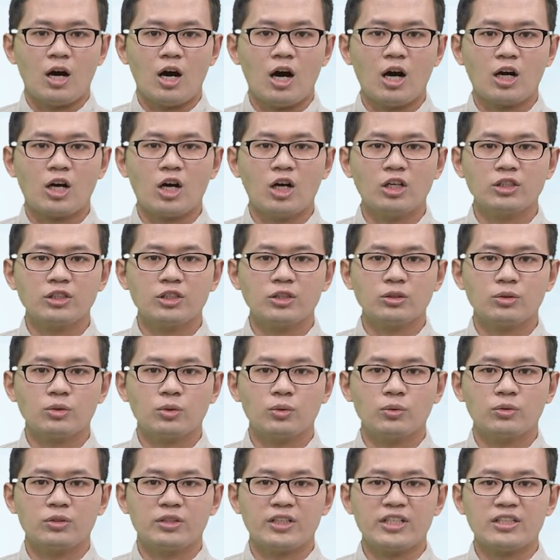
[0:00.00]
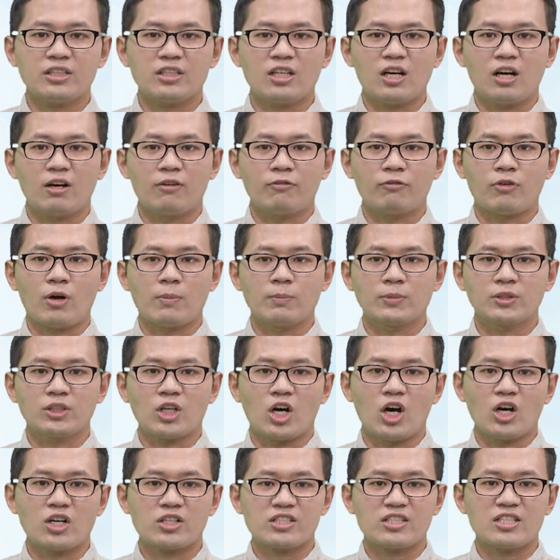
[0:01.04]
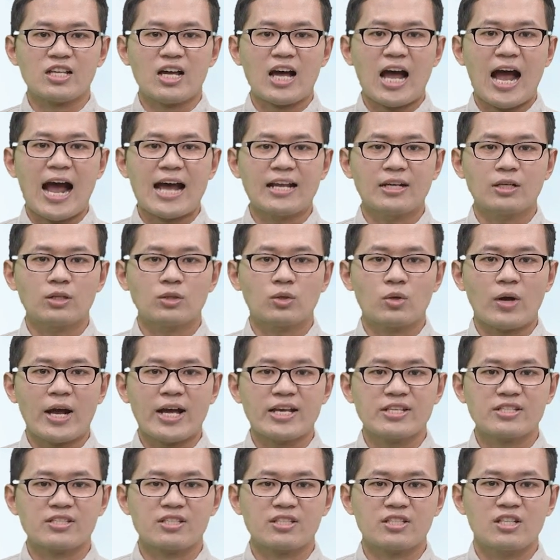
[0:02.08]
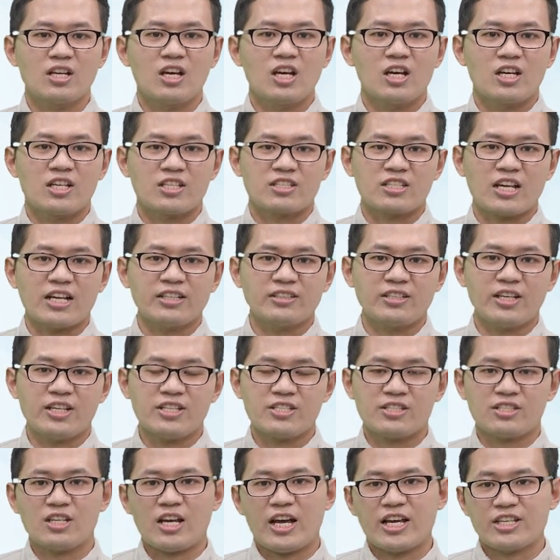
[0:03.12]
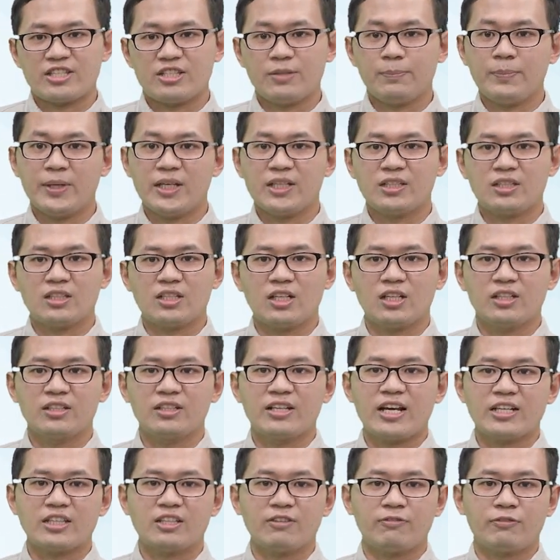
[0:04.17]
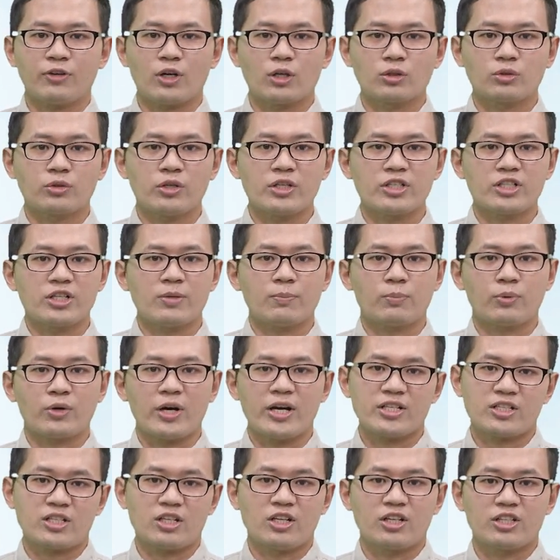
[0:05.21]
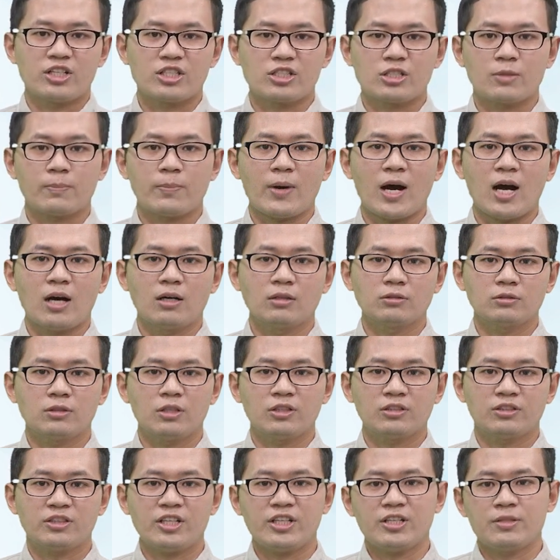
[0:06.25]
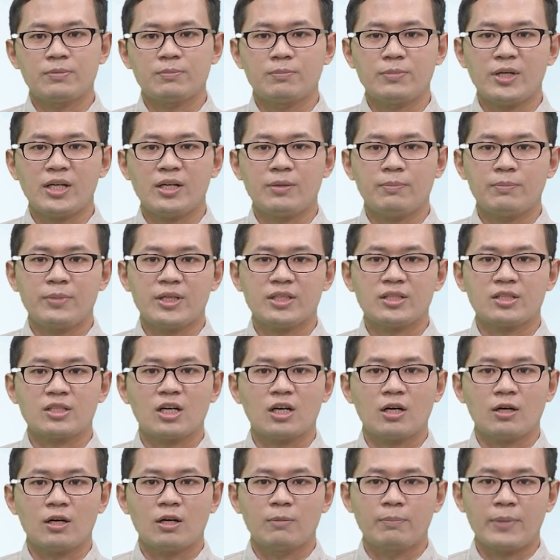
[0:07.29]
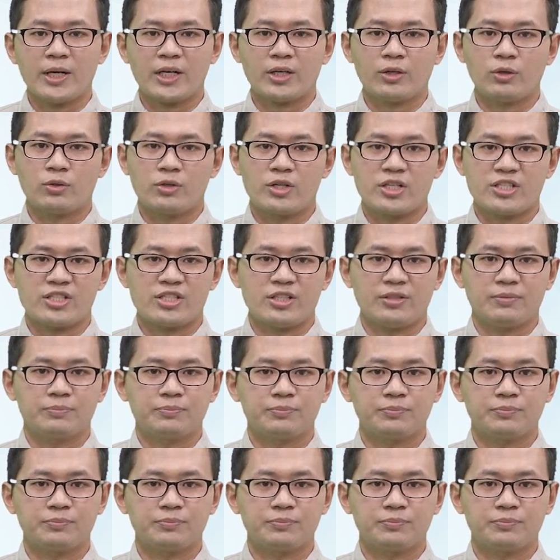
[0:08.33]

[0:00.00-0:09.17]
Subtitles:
According to data from dogs and rats, scientists estimate net filtration pressure is about 10 mm mercury.